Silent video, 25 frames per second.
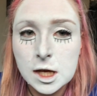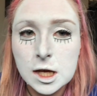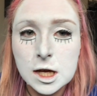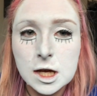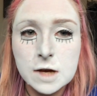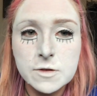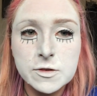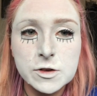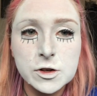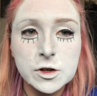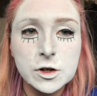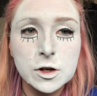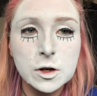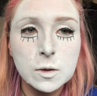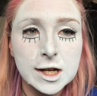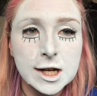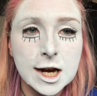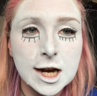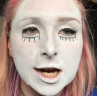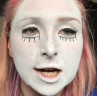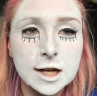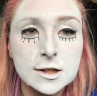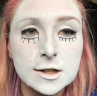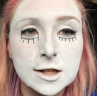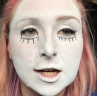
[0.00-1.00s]
If you're doing a winged
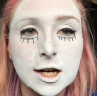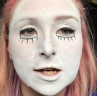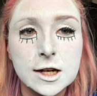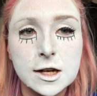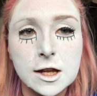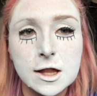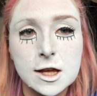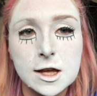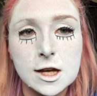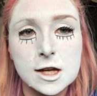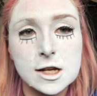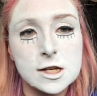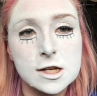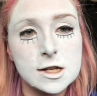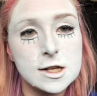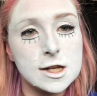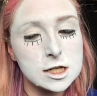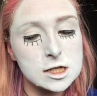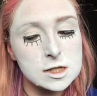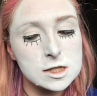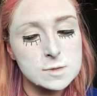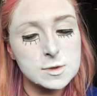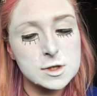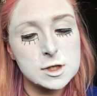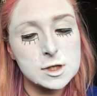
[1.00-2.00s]
eyeliner, they
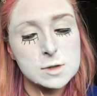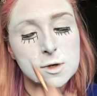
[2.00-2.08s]
need to be